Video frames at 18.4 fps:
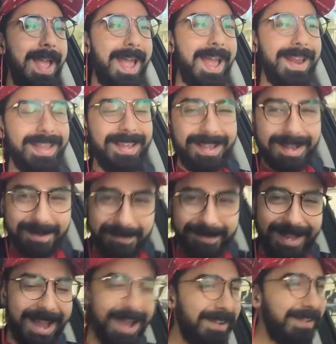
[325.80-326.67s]
And he
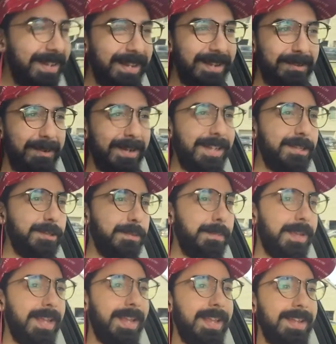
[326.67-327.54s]
comes out and he
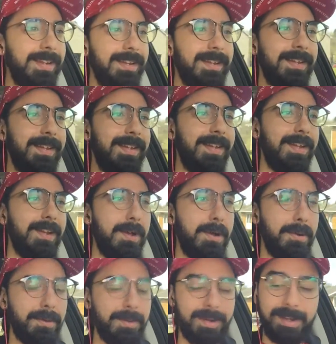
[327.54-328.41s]
greets me, and you
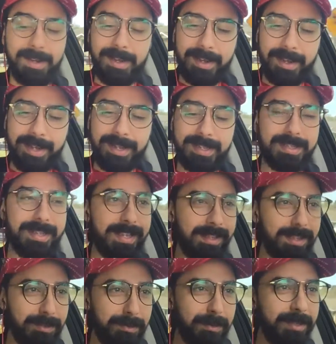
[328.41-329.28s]
know, uh, he's
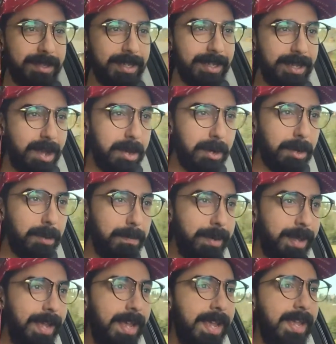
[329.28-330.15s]
like, this one's a younger
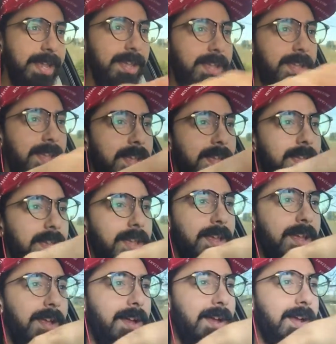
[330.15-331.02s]
pig.
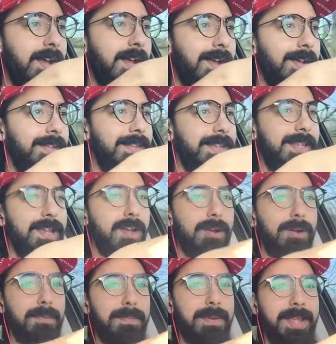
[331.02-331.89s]
Uh, the
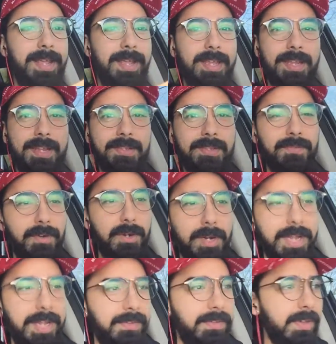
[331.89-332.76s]
younger pig gets
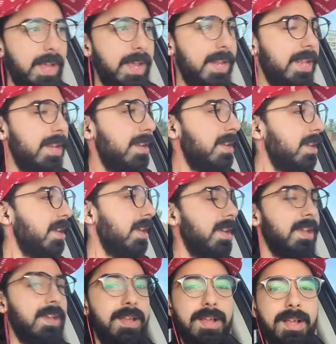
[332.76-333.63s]
very excited.
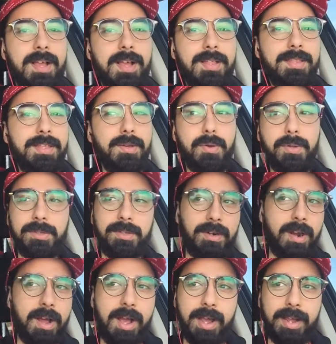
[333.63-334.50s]
Uh, the
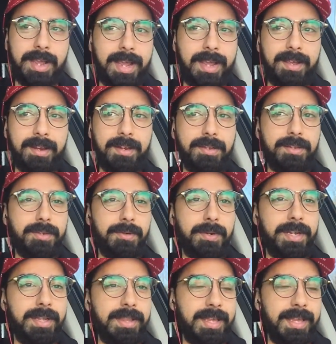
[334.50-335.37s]
older hog ain't gonna
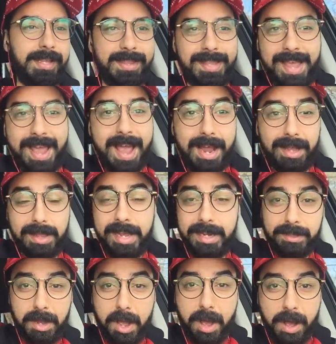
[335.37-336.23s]
do anything. They act
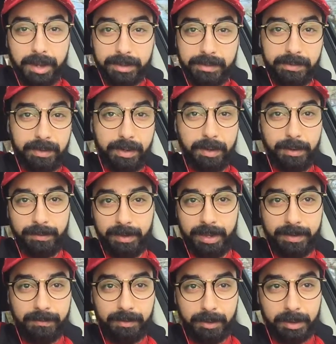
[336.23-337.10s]
like dogs. So
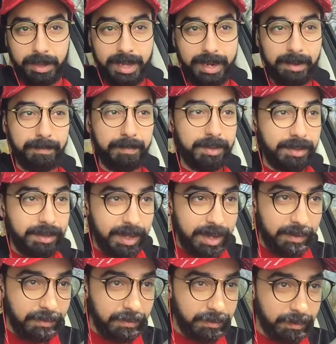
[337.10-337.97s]
if you let them
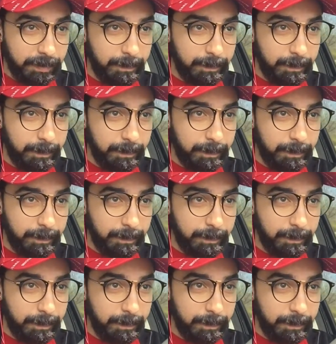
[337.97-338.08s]
sniff,